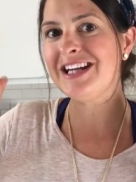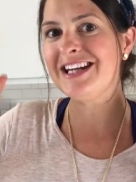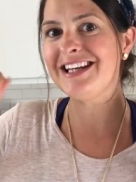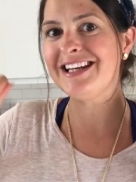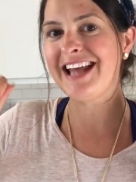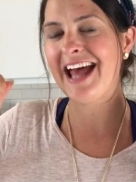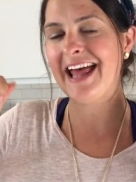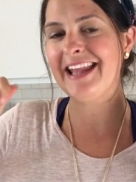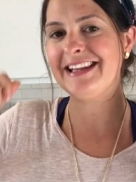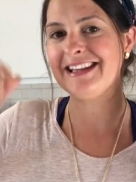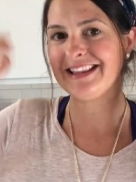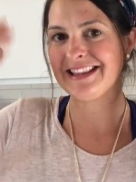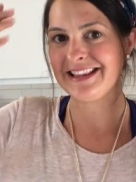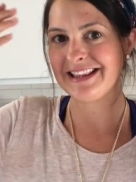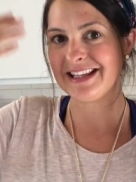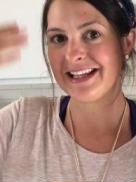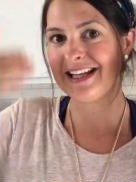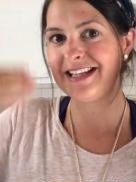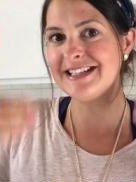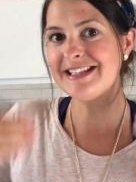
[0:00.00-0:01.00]
in
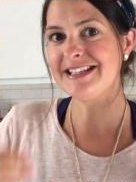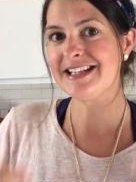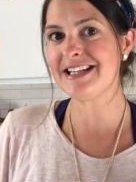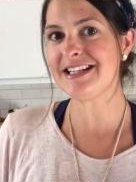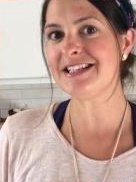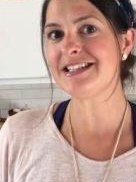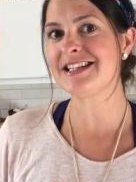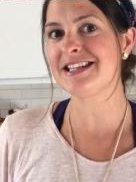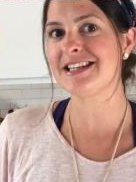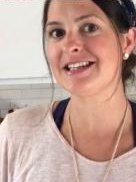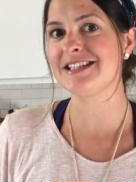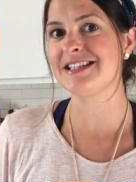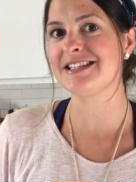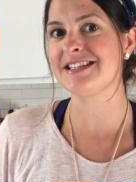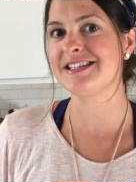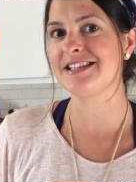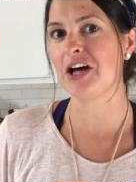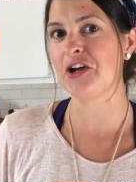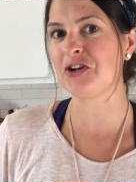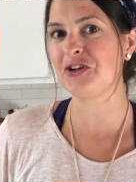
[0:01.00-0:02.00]
and listen to the
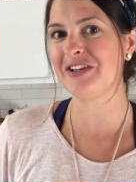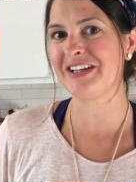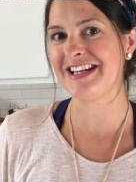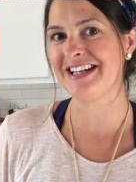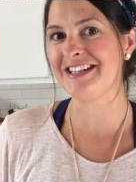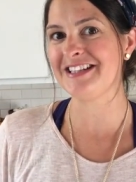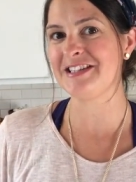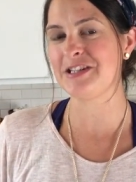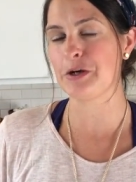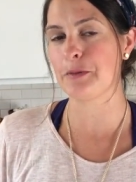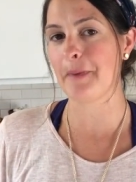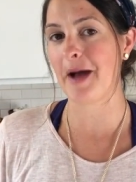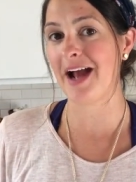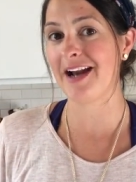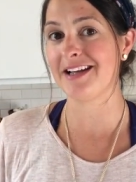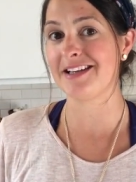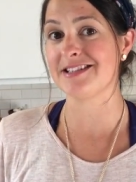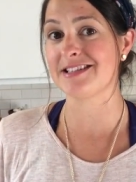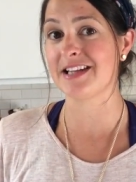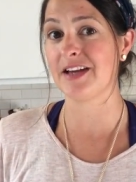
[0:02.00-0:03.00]
subtle hints your
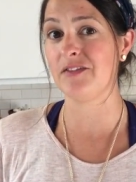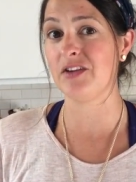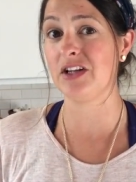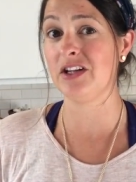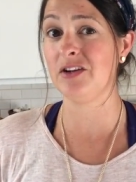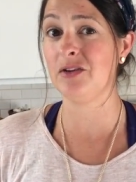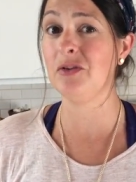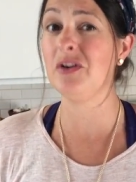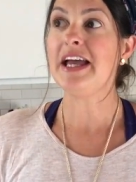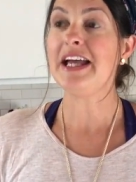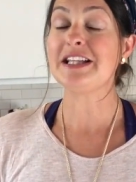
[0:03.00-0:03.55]
body is giving you,